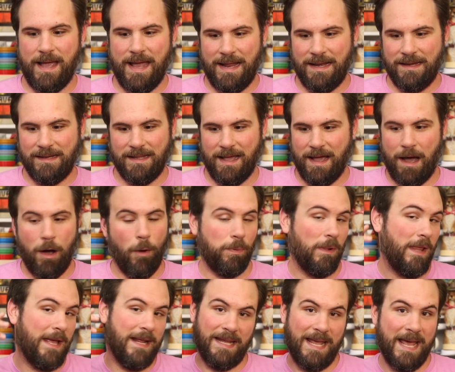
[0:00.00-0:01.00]
and I'll
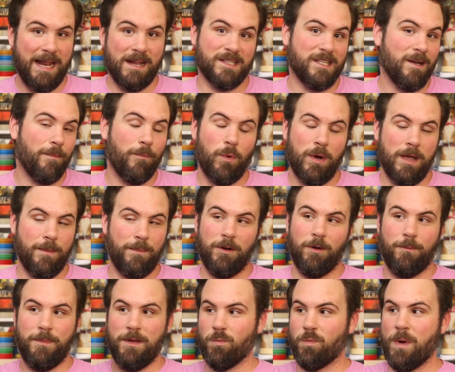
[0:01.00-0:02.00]
play it again at some point, but
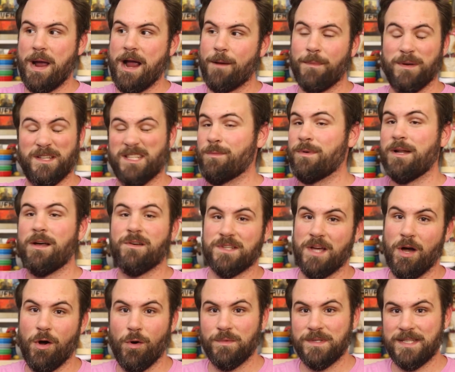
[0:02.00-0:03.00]
it'll be rare, but someone else
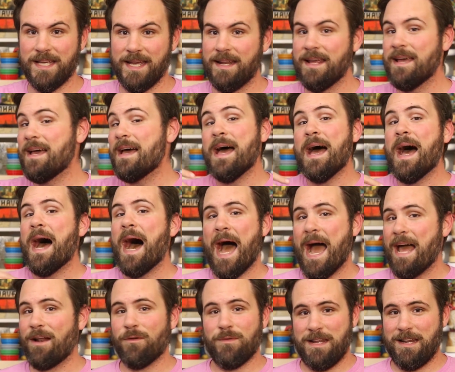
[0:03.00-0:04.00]
owns it.
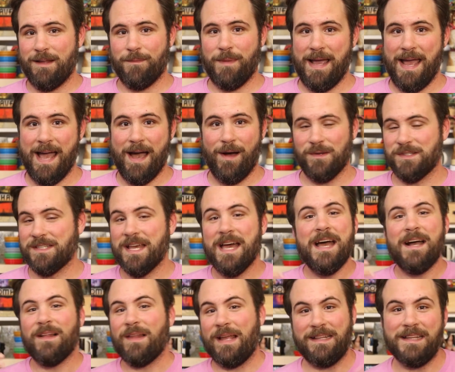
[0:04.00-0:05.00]
I don't need it in my house.
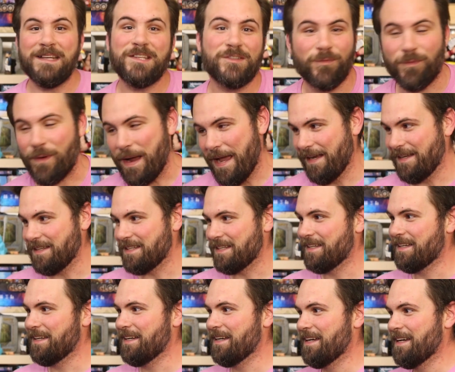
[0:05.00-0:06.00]
Like this friend
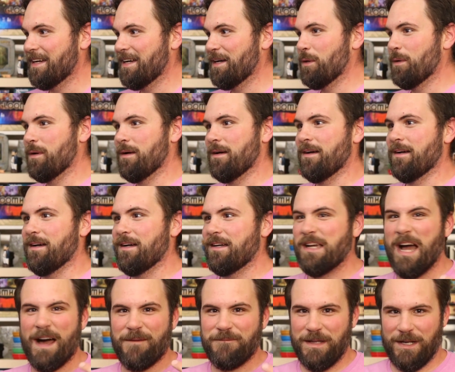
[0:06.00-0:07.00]

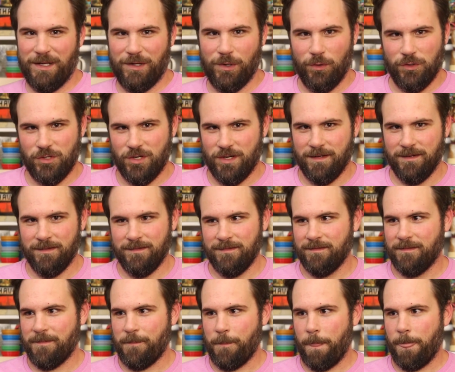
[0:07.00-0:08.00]
got viticulture,
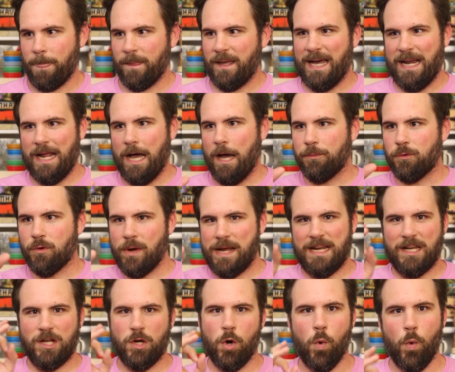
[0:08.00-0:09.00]
got
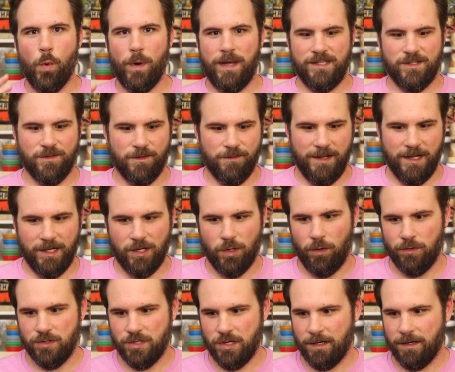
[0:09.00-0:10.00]
upgraded coins for
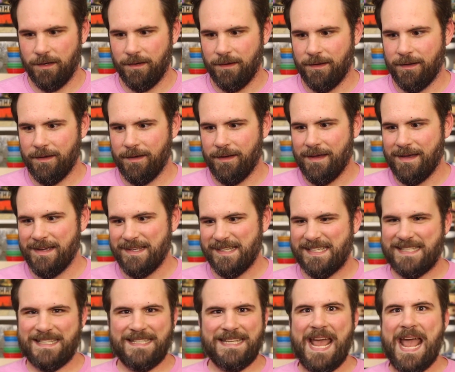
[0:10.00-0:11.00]
viticulture.
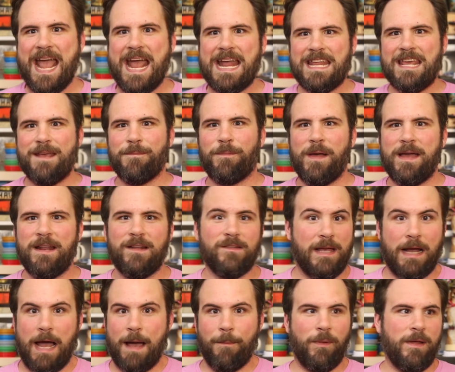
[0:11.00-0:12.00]
Said he played it
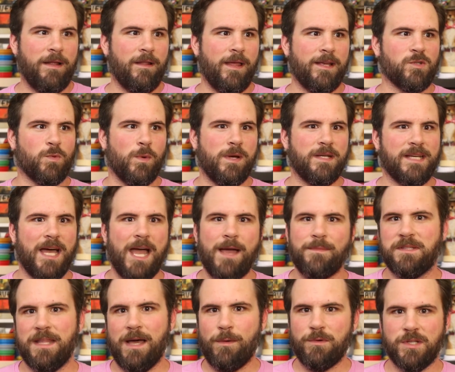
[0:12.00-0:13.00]
like I played it like 20
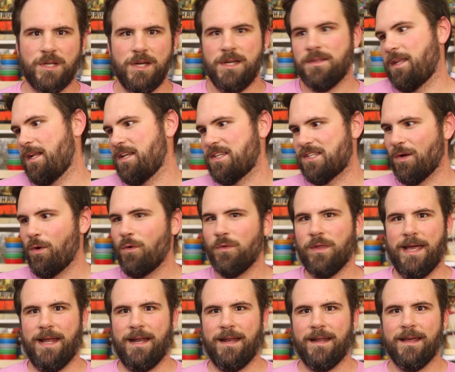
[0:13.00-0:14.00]
times and that was good. Then I sold
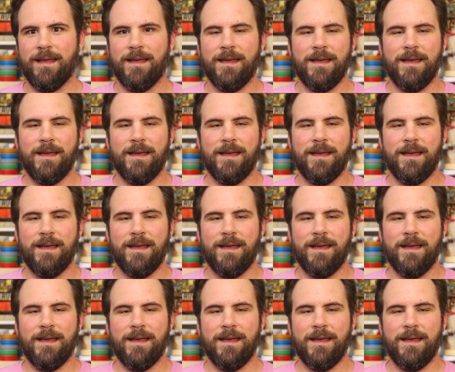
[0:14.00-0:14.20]
it.